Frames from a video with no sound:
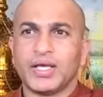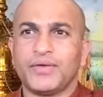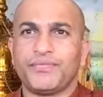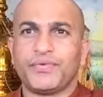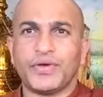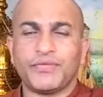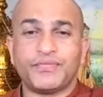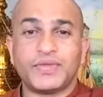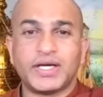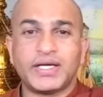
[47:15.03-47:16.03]
if, we, if
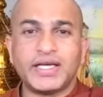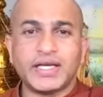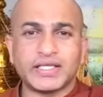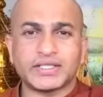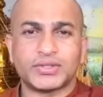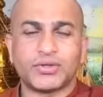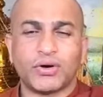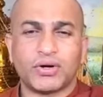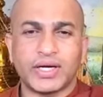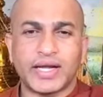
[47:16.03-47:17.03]
the deers
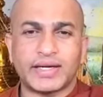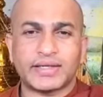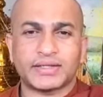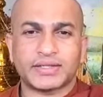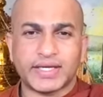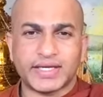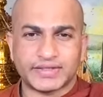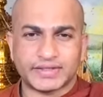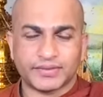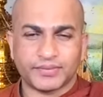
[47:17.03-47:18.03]
don't get
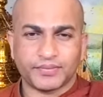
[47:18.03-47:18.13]
stress,